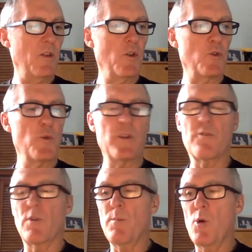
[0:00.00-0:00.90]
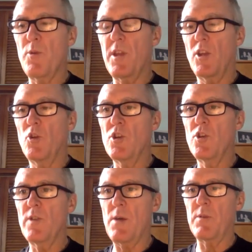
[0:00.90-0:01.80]
doing the remote thing, you could
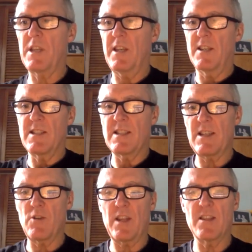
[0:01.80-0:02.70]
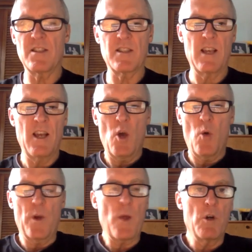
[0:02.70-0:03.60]
do that with the kids and say, okay, this is
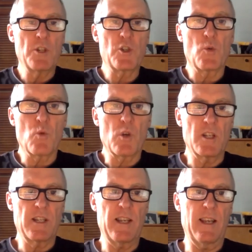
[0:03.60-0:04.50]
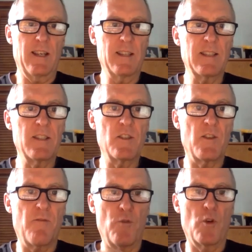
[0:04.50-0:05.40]
what I want you to work on today. Listen to
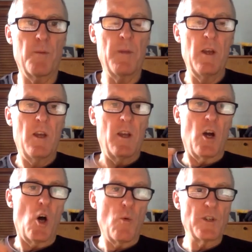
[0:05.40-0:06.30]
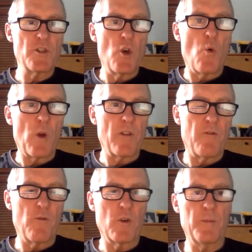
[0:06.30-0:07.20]
the form, always know where the
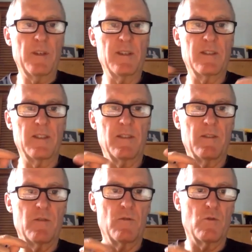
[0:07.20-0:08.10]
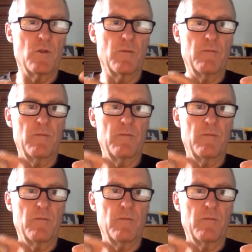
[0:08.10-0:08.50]
form is, and or